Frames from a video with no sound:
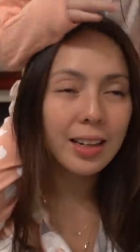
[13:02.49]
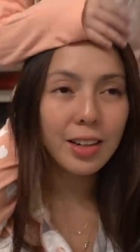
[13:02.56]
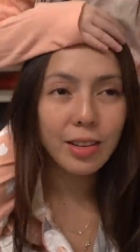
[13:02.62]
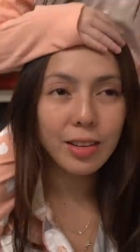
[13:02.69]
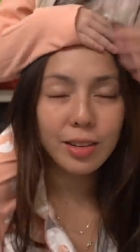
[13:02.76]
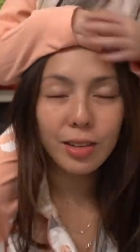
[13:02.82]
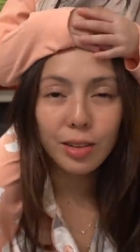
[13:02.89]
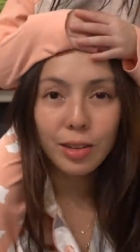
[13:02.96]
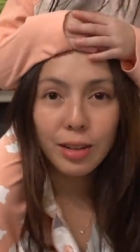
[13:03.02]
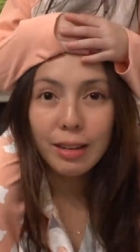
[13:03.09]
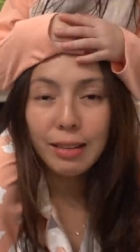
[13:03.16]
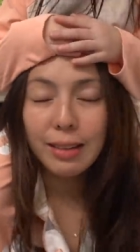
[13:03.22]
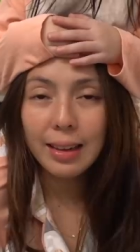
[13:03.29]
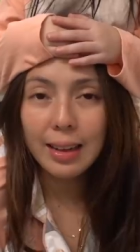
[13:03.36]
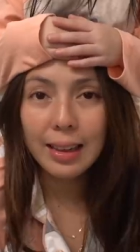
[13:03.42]

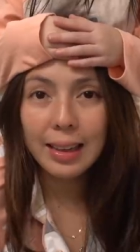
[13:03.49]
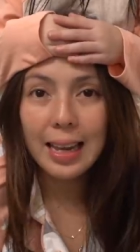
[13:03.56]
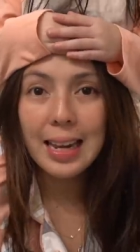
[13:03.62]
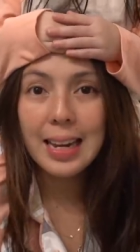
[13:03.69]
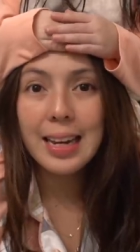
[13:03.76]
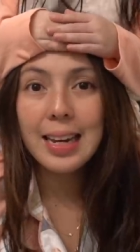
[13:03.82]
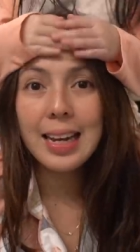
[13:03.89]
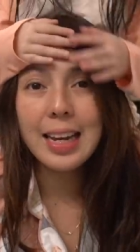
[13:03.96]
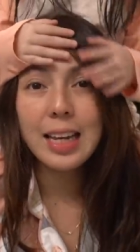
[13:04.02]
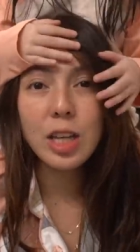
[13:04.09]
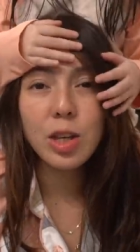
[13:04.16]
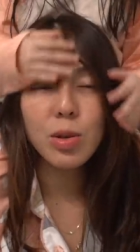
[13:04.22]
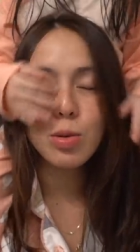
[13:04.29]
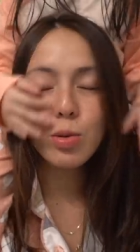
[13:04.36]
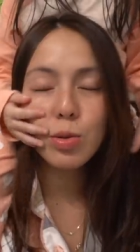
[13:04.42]
another little lady
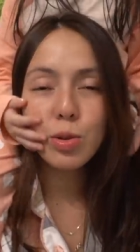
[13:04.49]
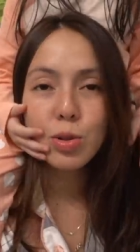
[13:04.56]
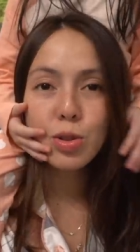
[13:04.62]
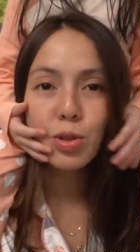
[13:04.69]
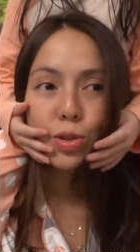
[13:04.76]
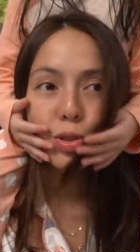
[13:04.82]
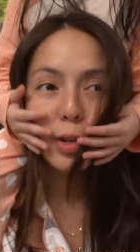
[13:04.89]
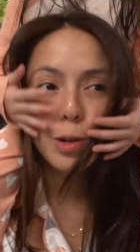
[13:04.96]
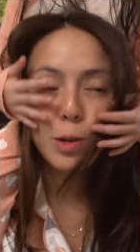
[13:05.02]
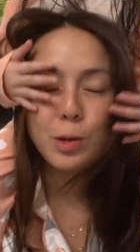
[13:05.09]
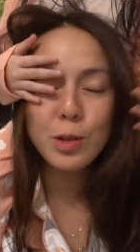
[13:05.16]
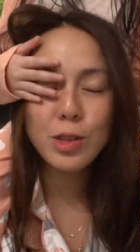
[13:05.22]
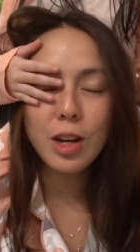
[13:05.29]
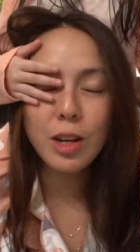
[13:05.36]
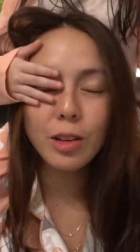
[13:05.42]
like you who's
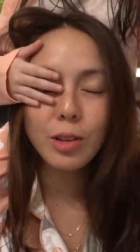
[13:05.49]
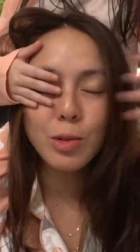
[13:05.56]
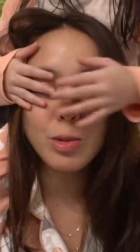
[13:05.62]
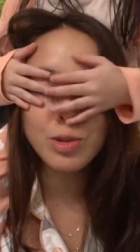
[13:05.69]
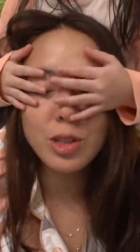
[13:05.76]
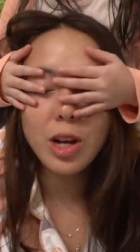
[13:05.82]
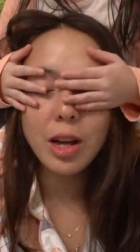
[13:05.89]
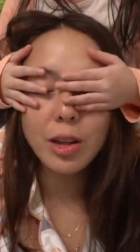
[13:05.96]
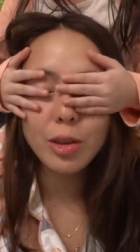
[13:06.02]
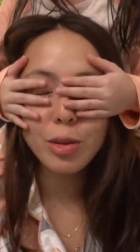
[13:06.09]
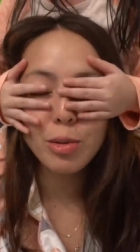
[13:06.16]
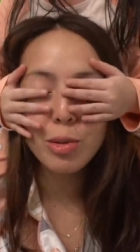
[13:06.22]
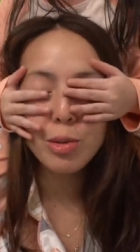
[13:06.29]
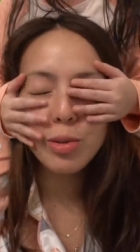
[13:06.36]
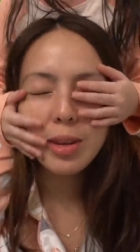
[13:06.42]
who's done who's gone
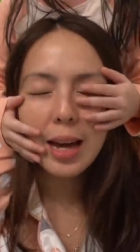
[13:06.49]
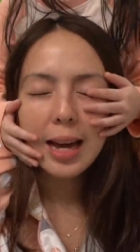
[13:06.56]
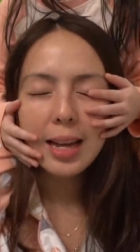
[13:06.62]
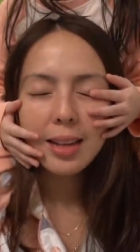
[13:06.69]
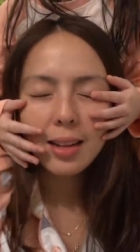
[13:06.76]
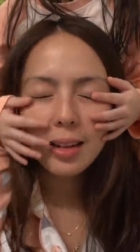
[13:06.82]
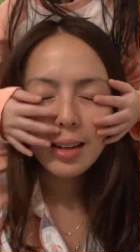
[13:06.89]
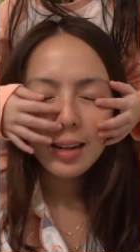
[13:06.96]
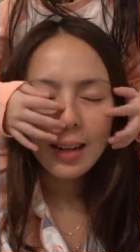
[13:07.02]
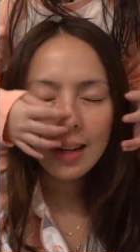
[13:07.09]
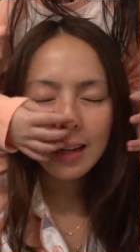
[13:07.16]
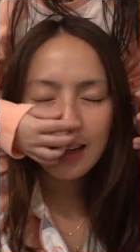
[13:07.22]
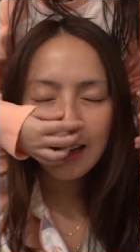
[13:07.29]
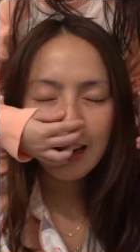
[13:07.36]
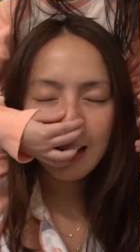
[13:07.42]
through that
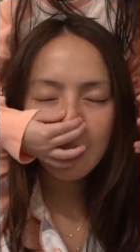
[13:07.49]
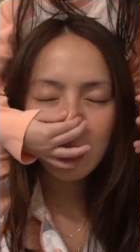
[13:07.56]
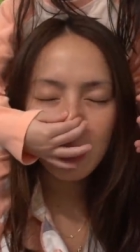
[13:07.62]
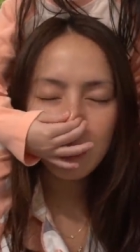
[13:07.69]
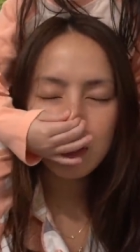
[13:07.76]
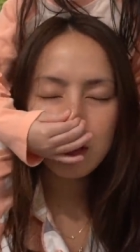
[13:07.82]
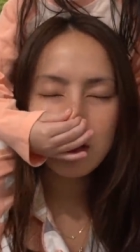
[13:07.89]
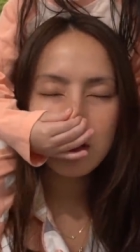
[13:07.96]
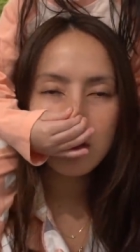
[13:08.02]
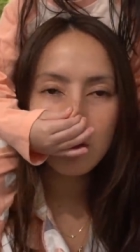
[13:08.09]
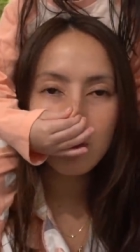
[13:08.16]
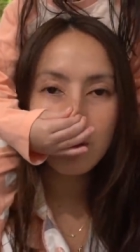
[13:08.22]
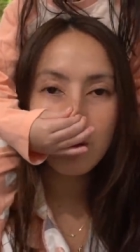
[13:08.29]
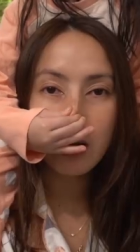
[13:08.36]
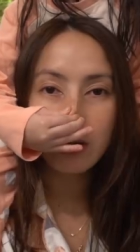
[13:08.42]
and I'm just
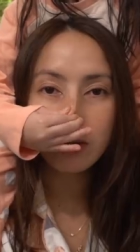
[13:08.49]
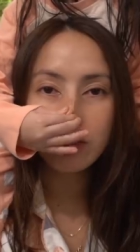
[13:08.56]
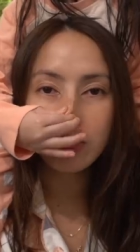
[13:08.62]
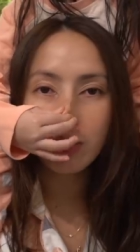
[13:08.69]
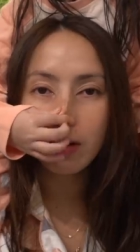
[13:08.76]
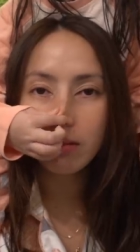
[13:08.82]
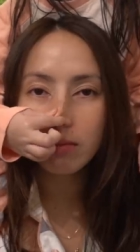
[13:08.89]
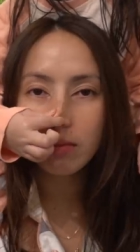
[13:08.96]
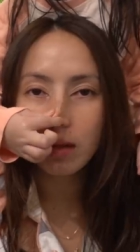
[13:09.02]
so proud of her.